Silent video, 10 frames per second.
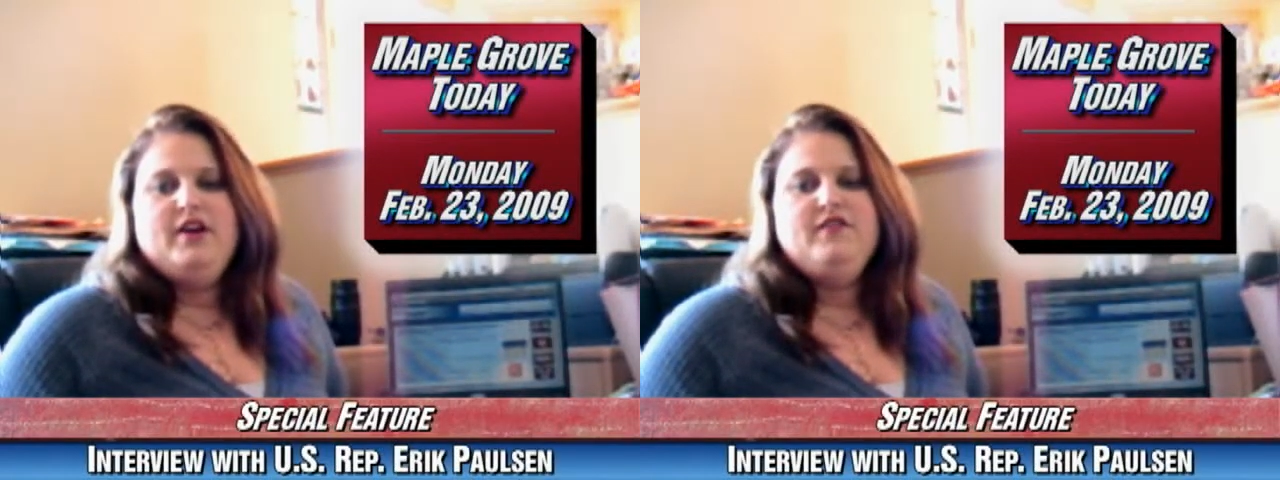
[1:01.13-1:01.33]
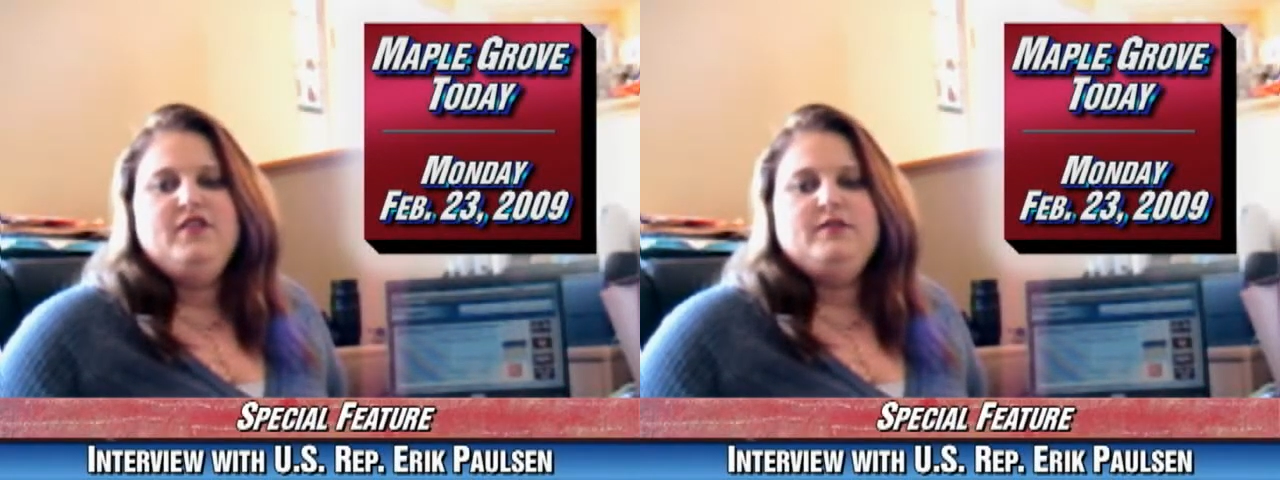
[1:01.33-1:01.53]

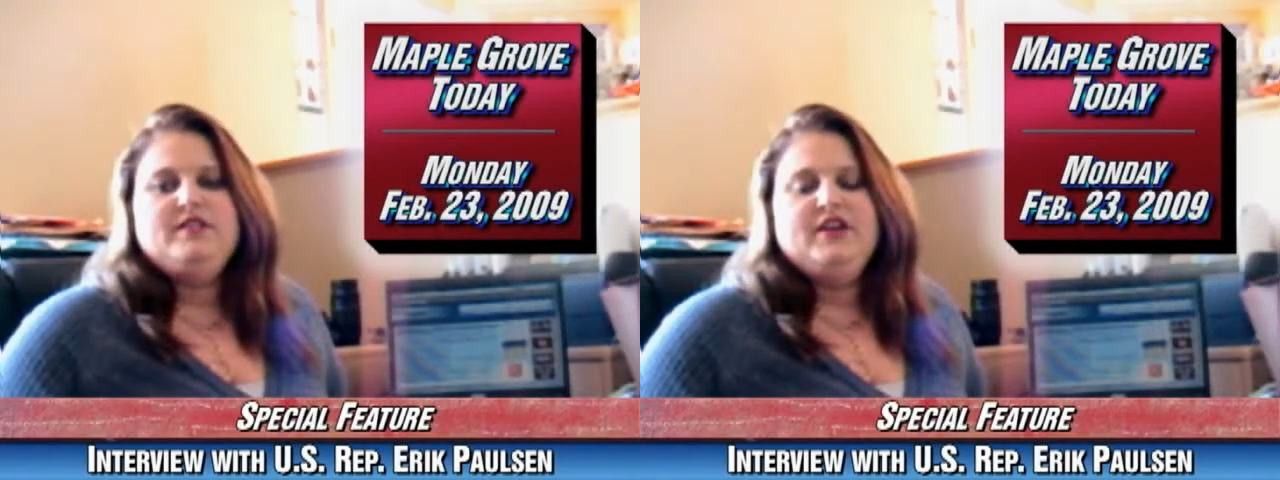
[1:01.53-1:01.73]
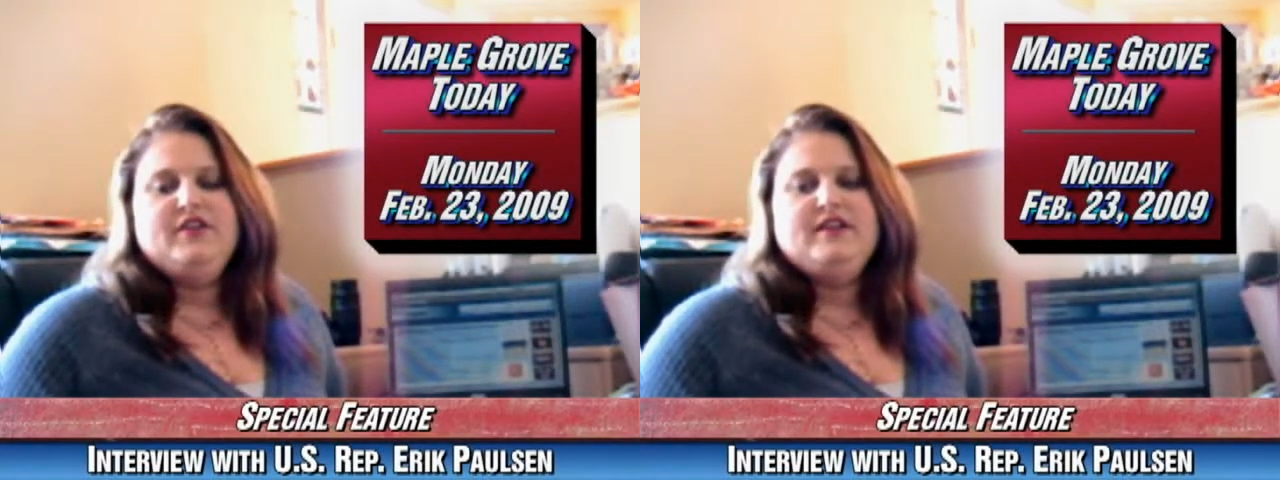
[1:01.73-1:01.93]
interview
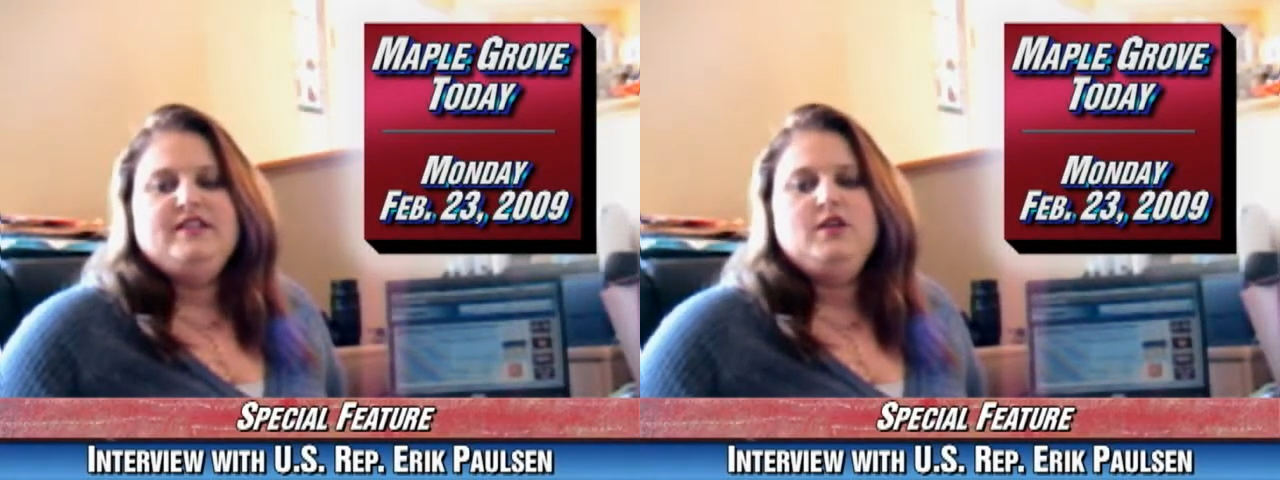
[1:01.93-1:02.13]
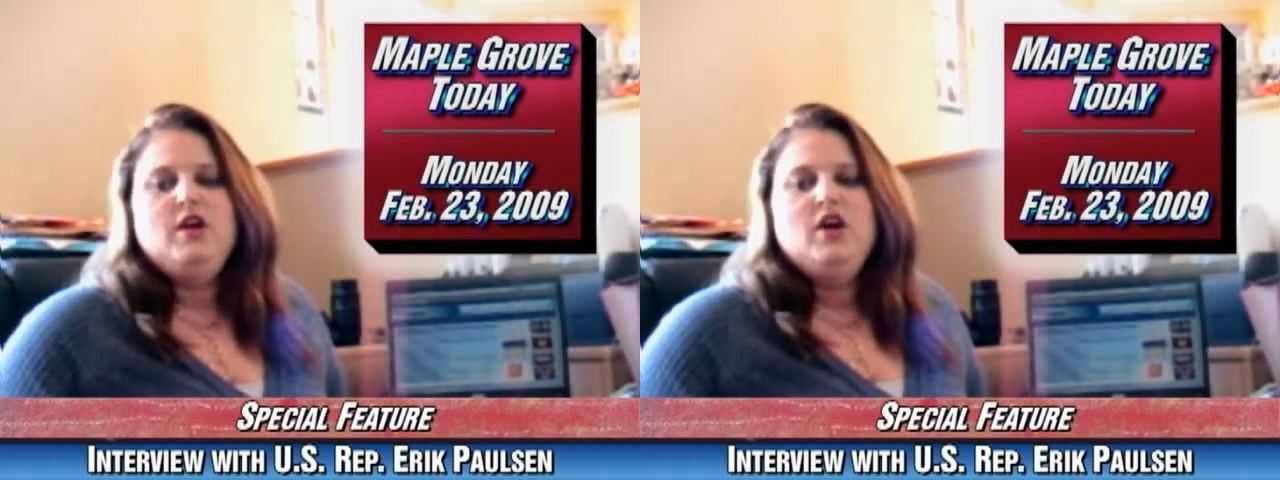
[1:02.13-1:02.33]

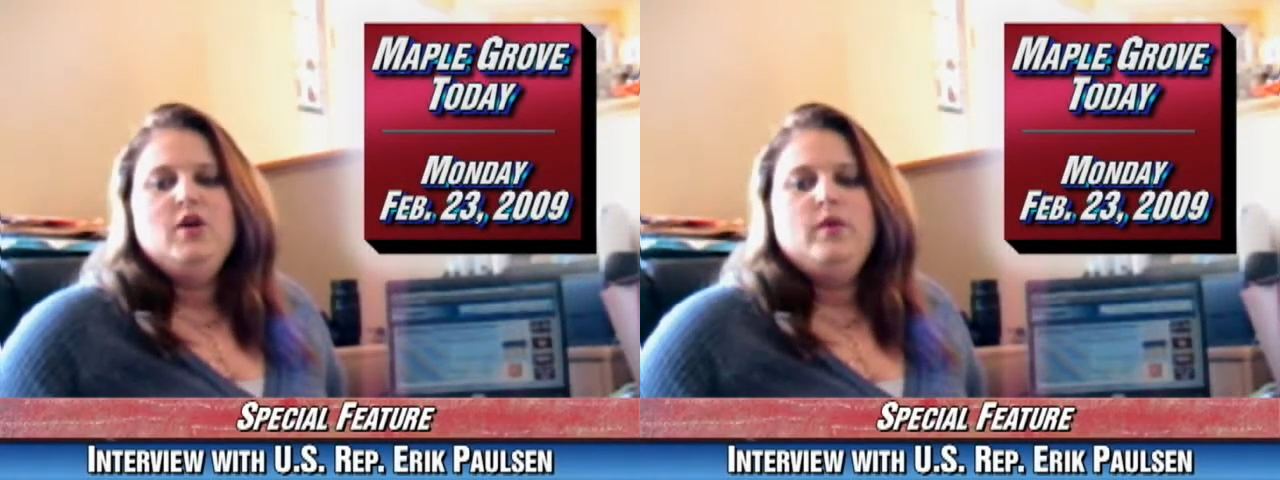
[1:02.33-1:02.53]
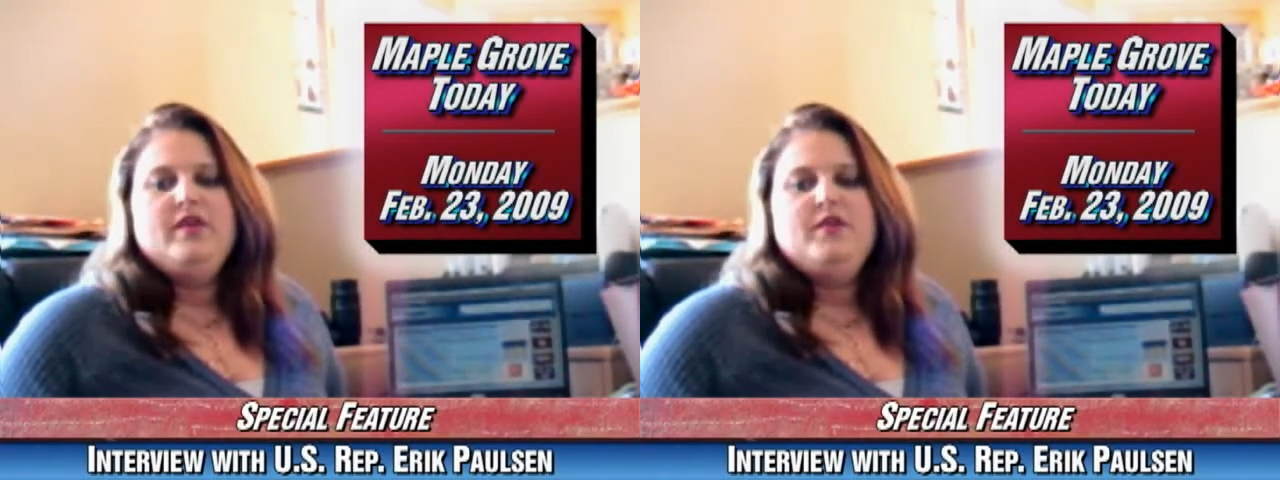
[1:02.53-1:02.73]
series
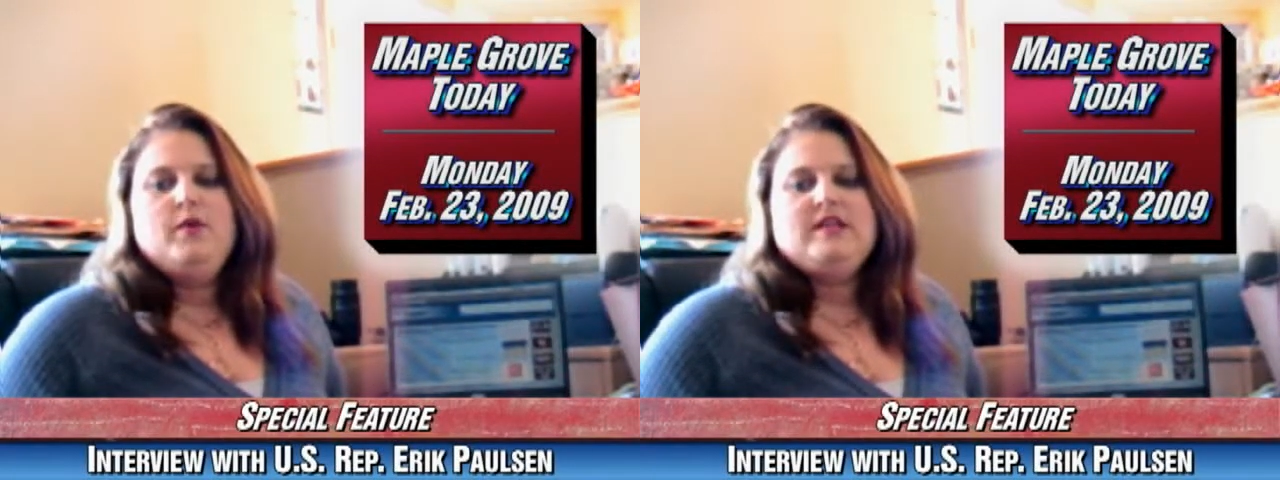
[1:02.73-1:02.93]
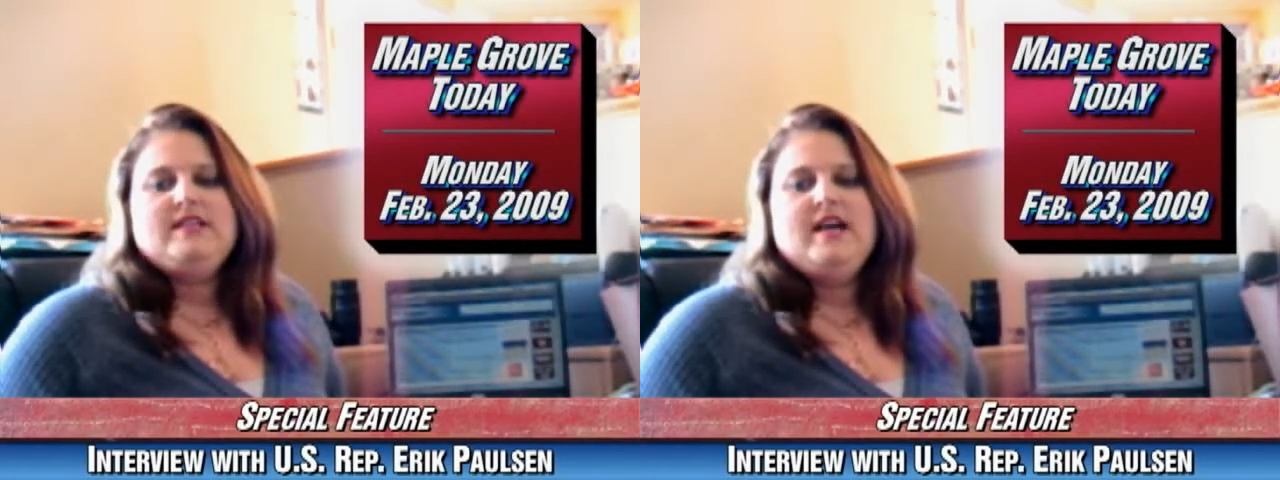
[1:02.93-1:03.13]
with
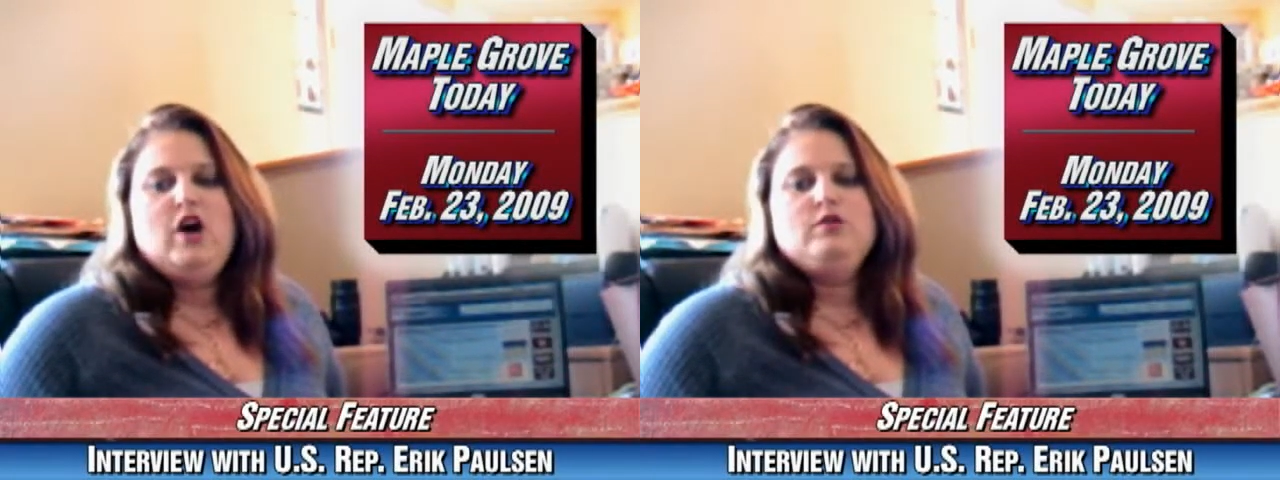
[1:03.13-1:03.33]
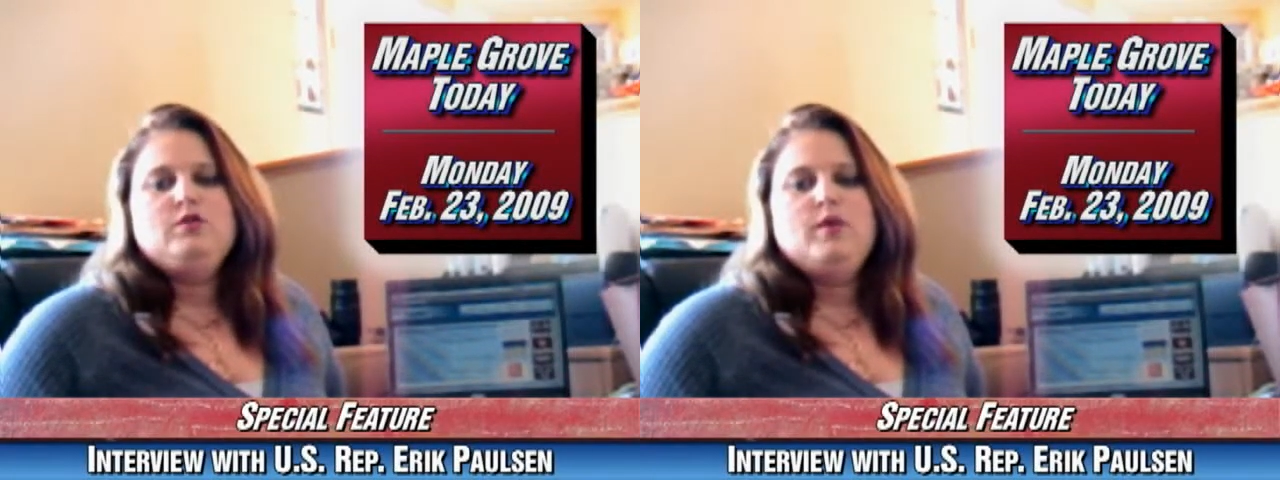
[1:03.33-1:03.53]
U.S.
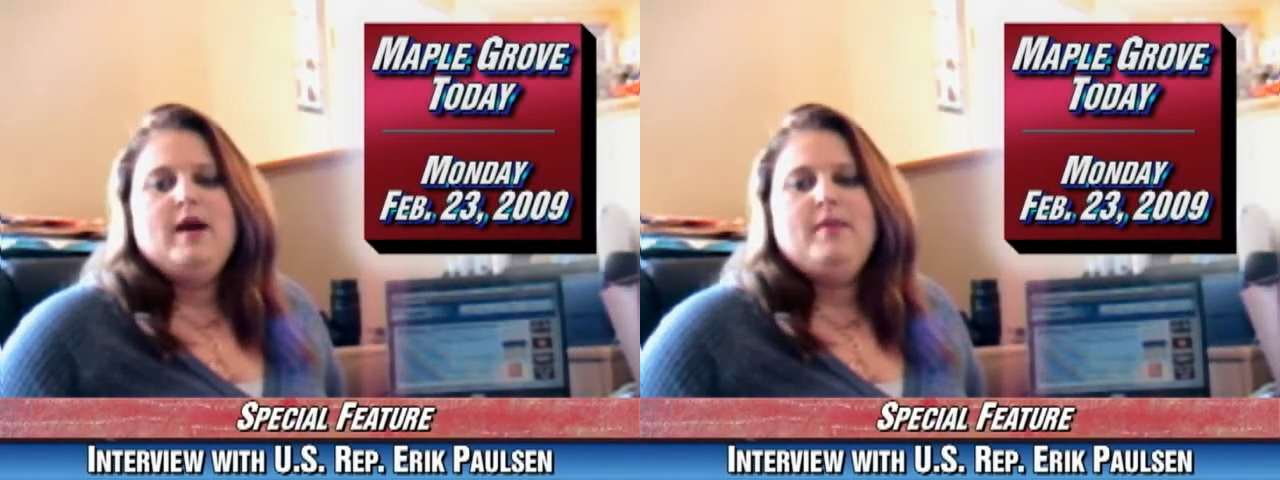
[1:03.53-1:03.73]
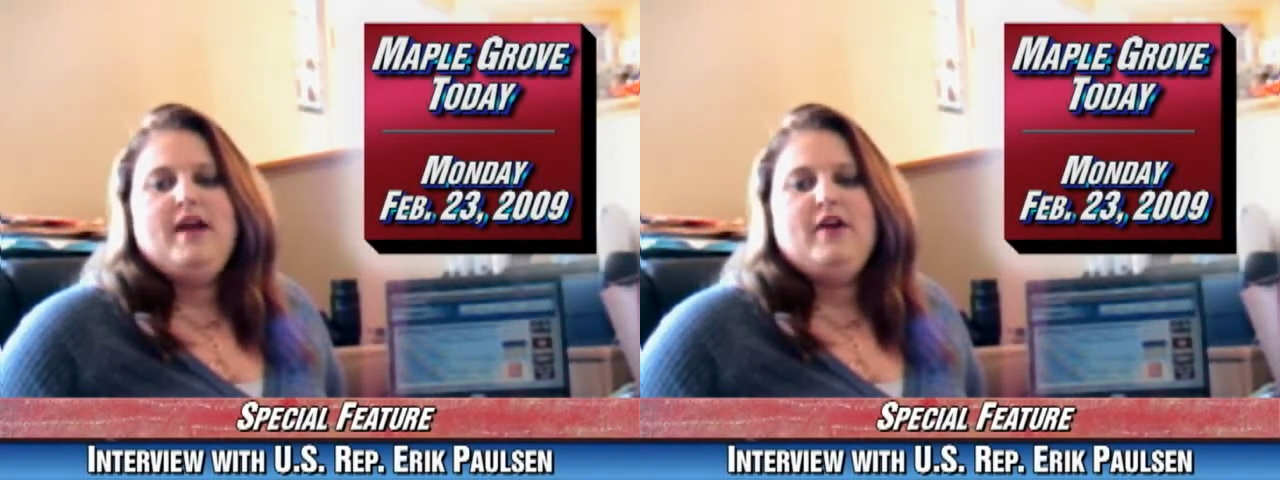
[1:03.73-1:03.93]
House Rep.